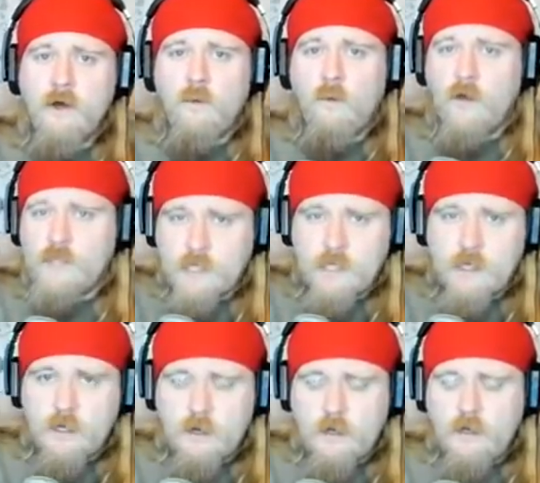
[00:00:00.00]
once
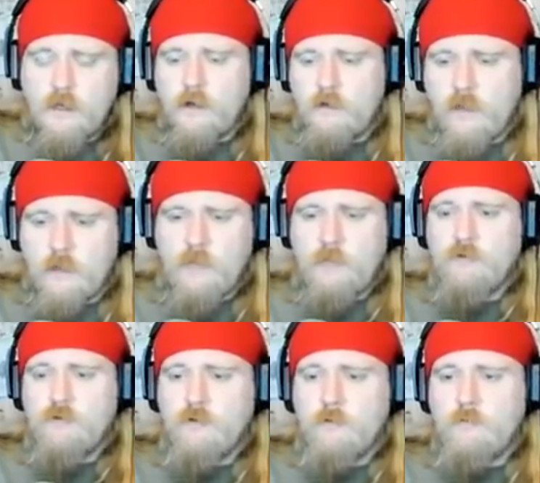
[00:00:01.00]
again, like
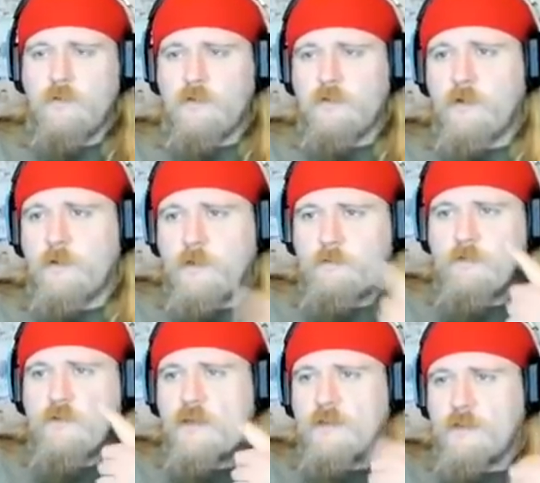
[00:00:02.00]
people
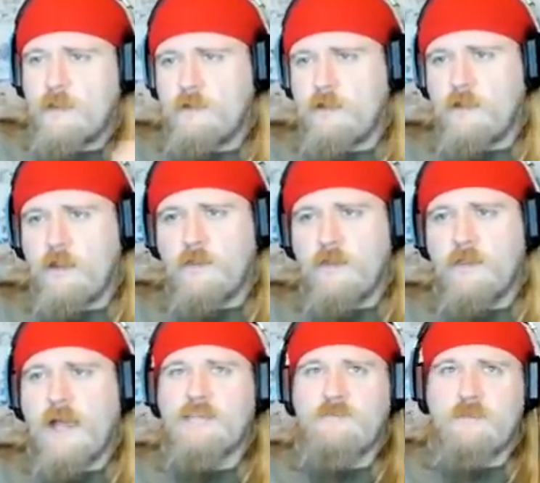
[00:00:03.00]
think that in the
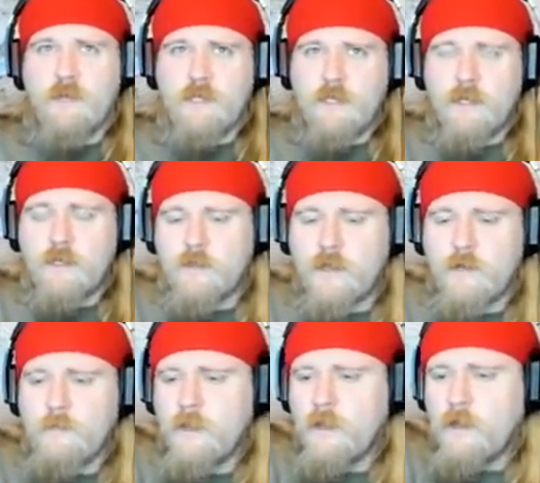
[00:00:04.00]
last video I did that